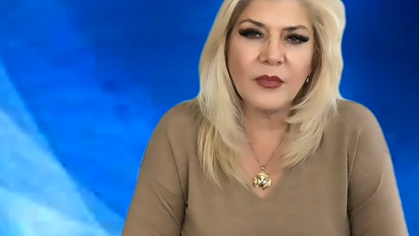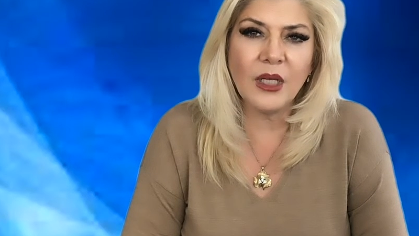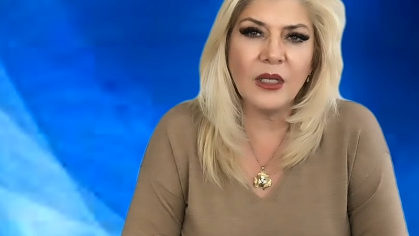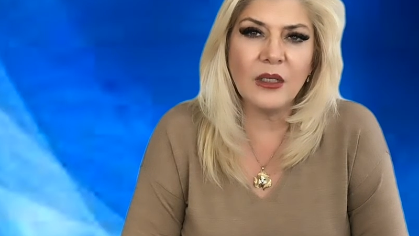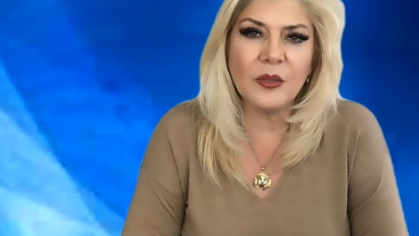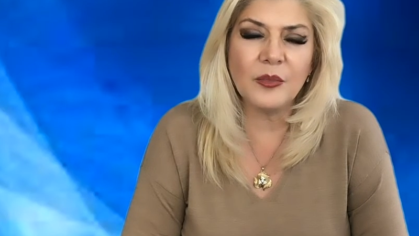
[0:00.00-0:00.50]

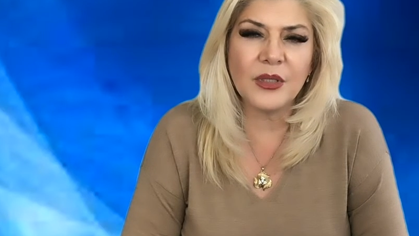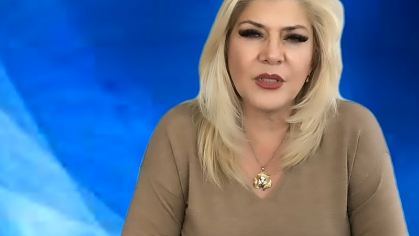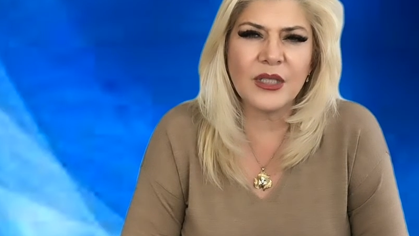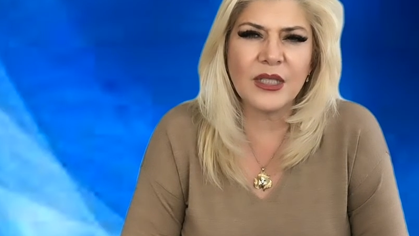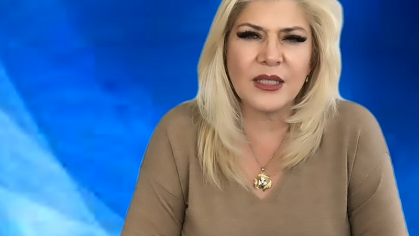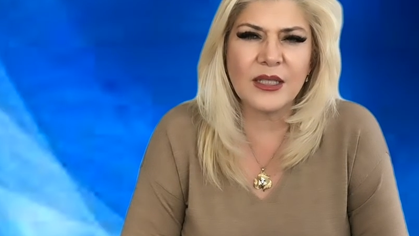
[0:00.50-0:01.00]
um,
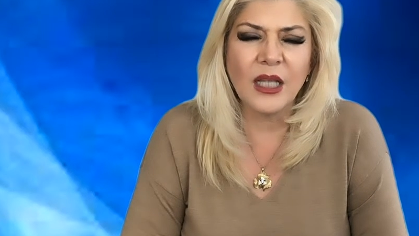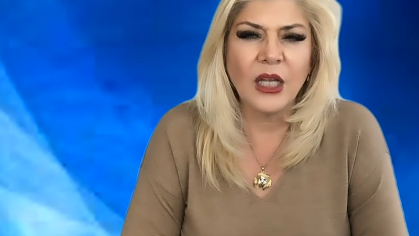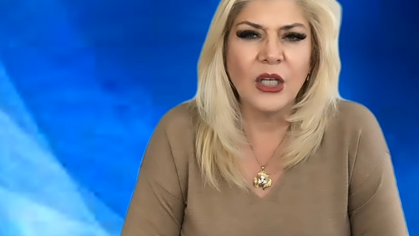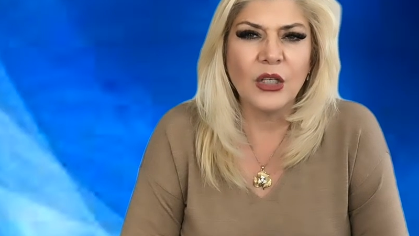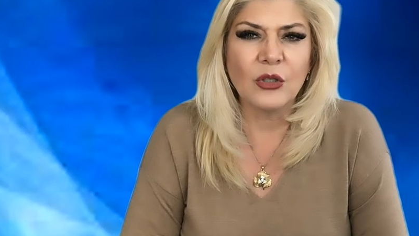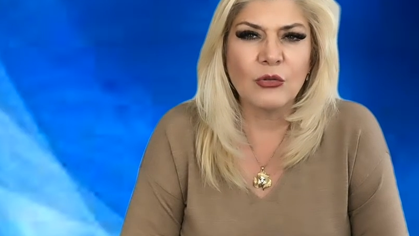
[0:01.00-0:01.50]
there's this
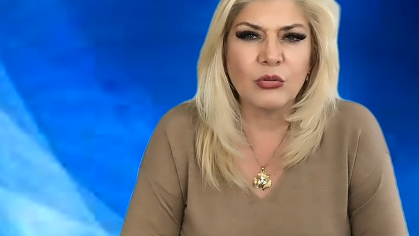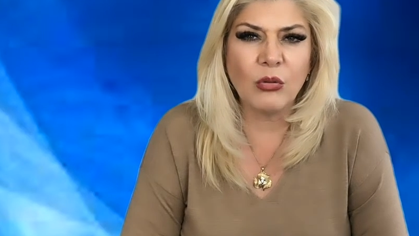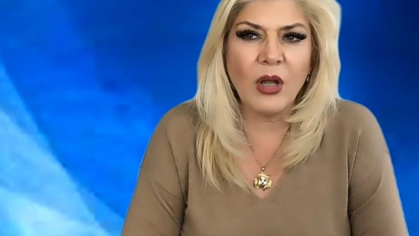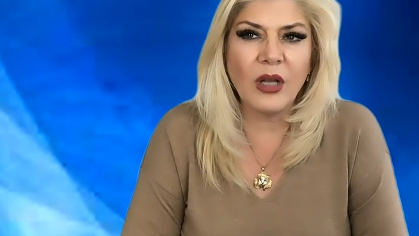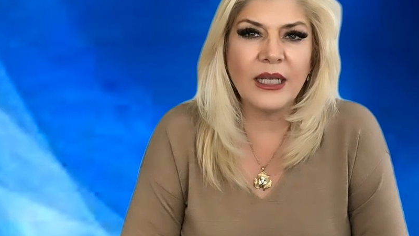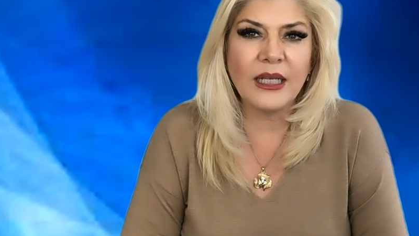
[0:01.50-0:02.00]

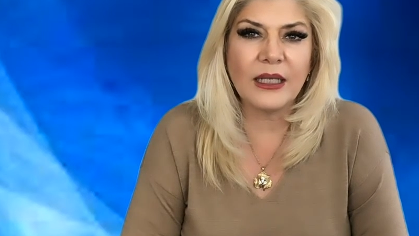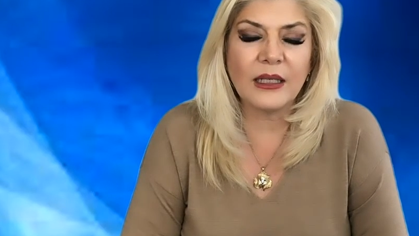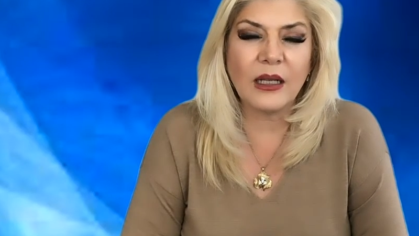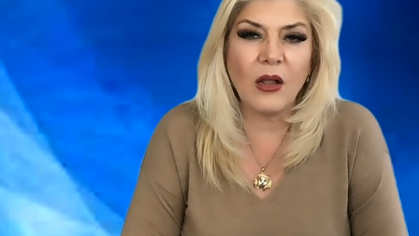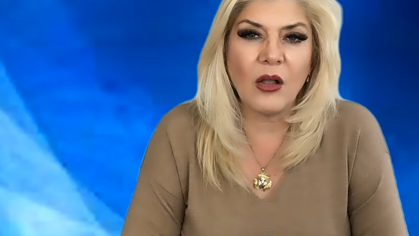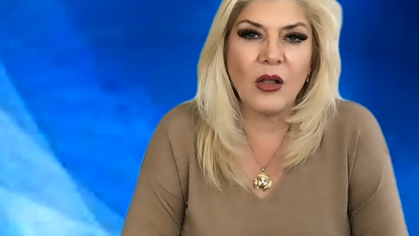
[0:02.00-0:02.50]
chronic,
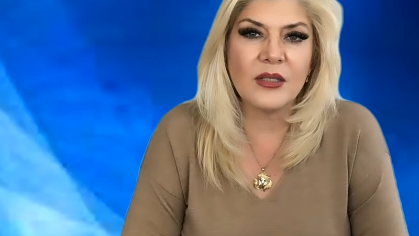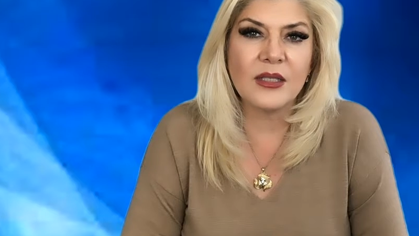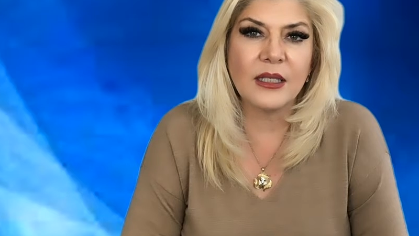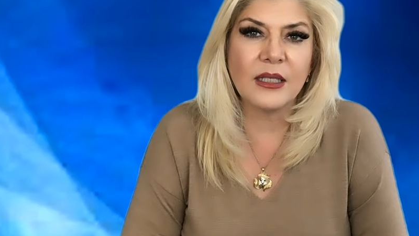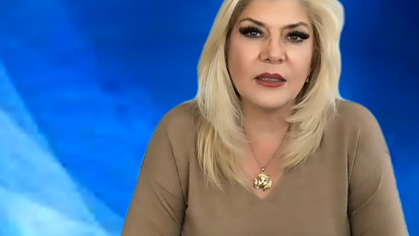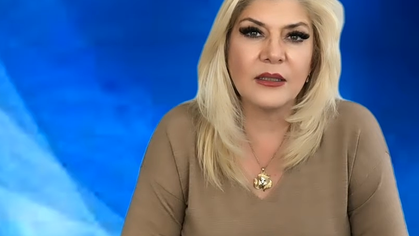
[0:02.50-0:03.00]

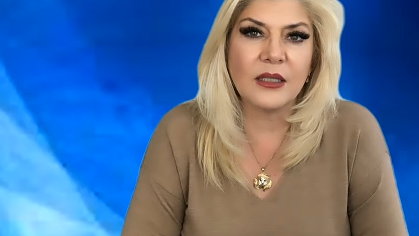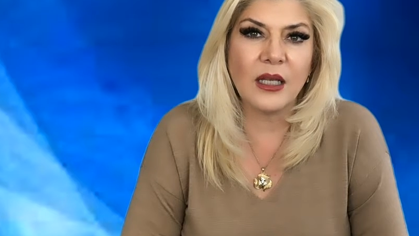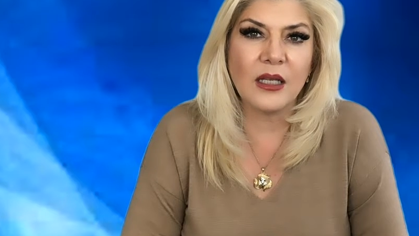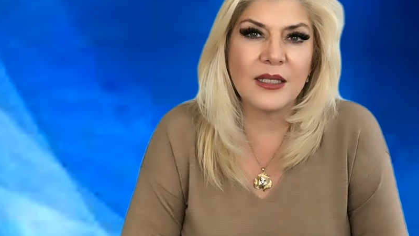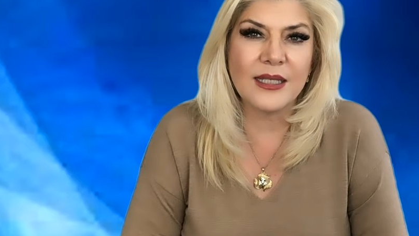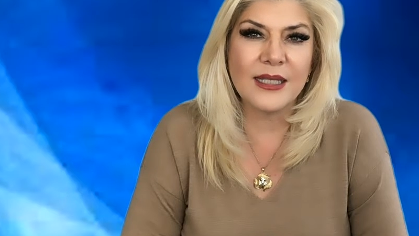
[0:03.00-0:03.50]
constant
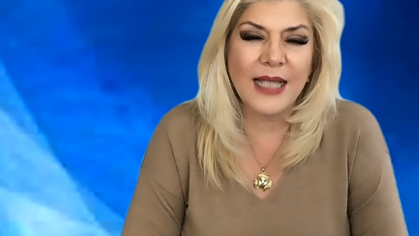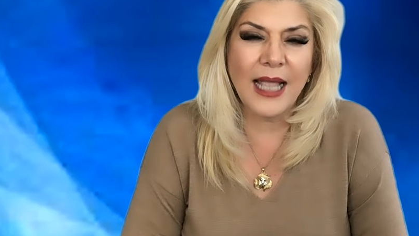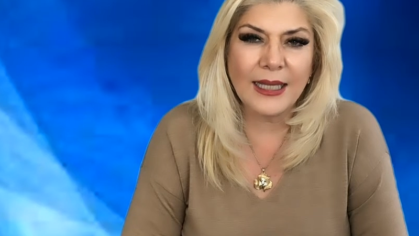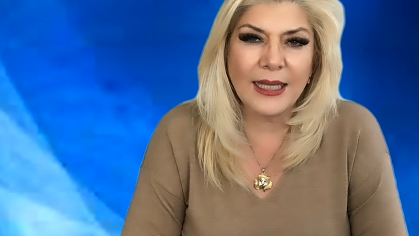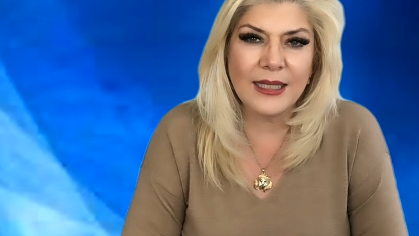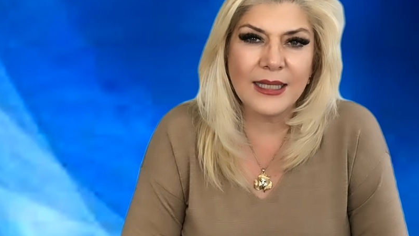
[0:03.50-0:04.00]
uh,
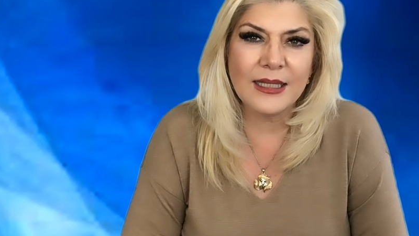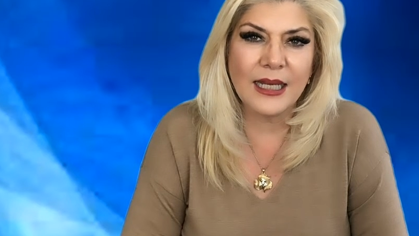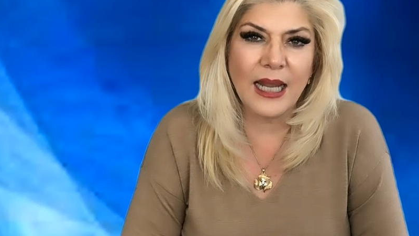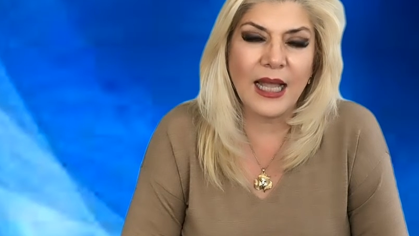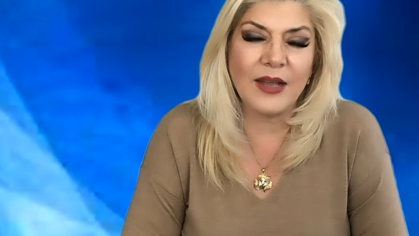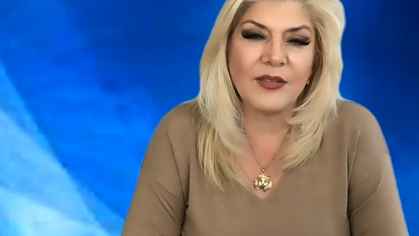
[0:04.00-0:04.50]
sadness,
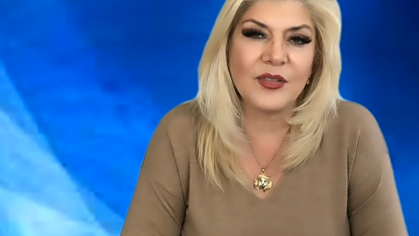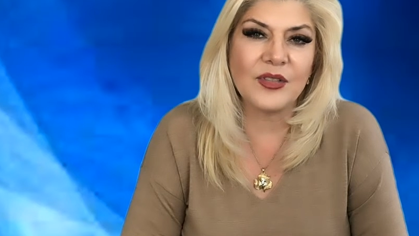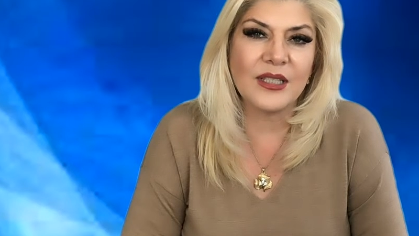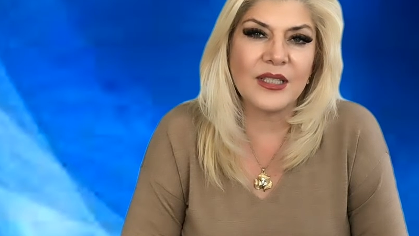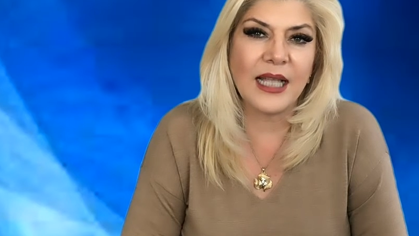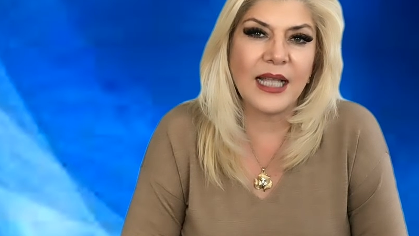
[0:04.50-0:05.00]
and after
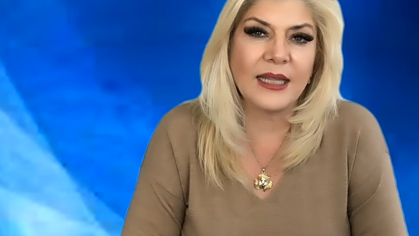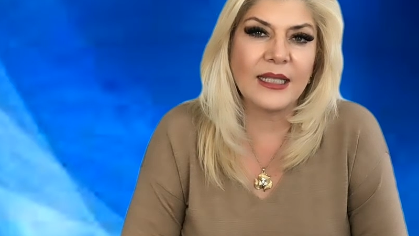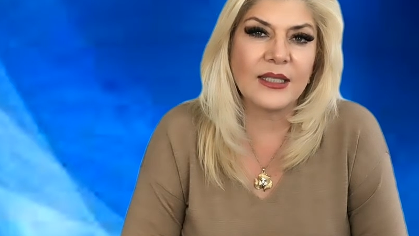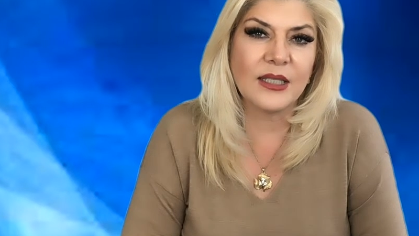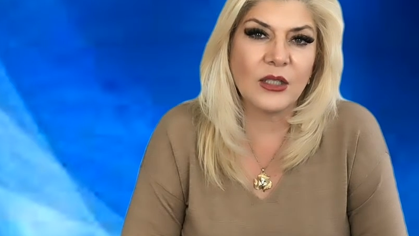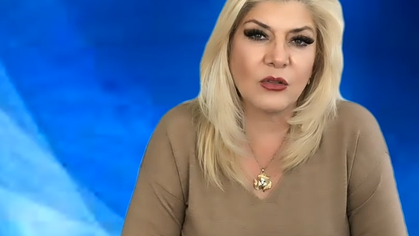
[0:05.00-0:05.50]
the
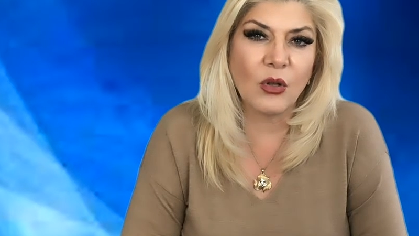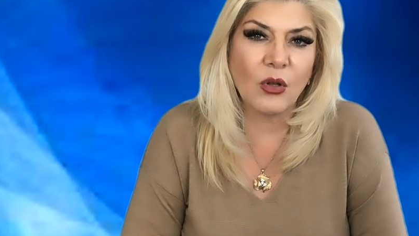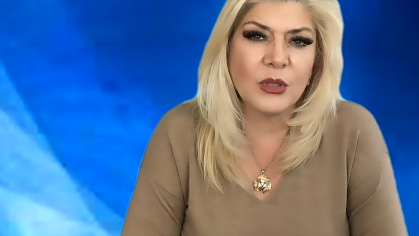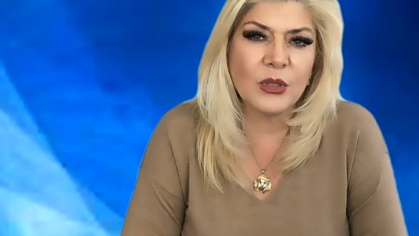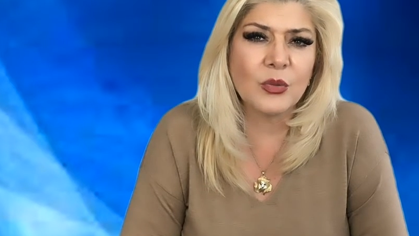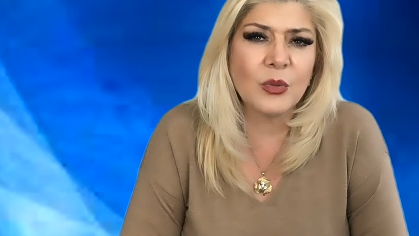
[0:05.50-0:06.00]
sadness, they'll go
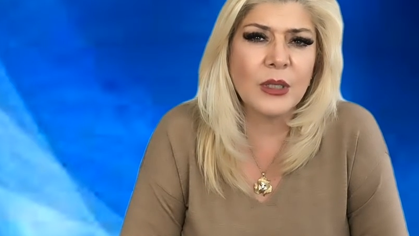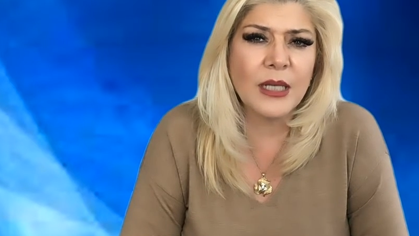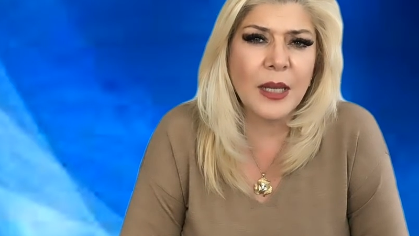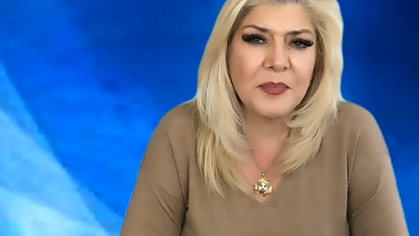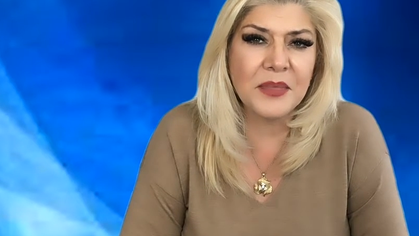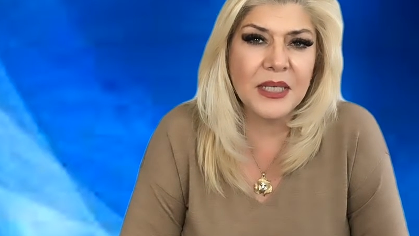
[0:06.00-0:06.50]
into a
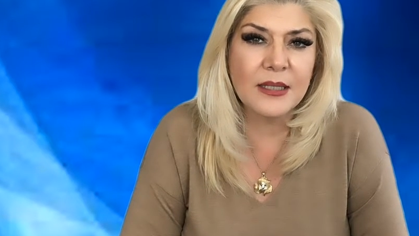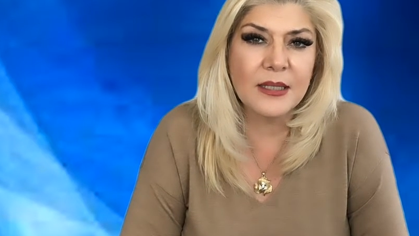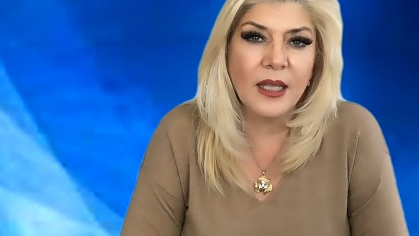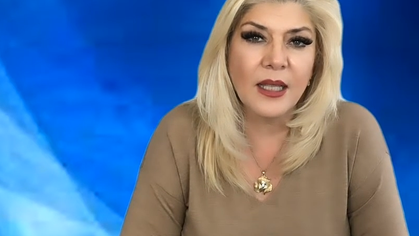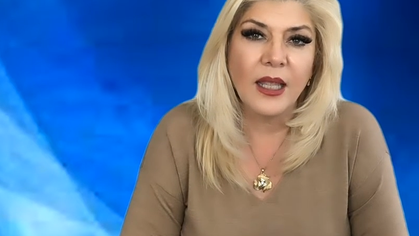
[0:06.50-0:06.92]
numbness.